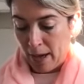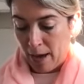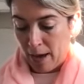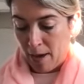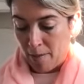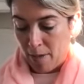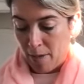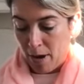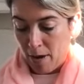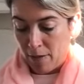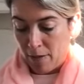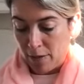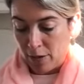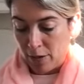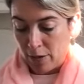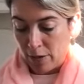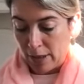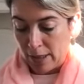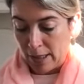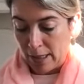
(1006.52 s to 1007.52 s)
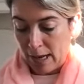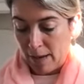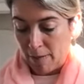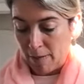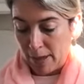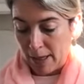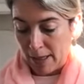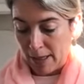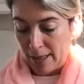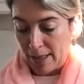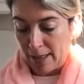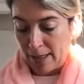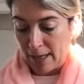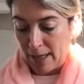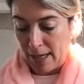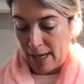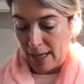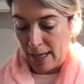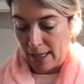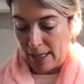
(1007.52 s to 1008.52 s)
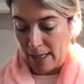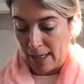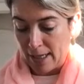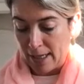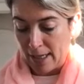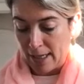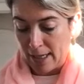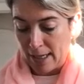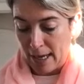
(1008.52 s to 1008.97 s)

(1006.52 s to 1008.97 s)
afternoon slump and disconnected,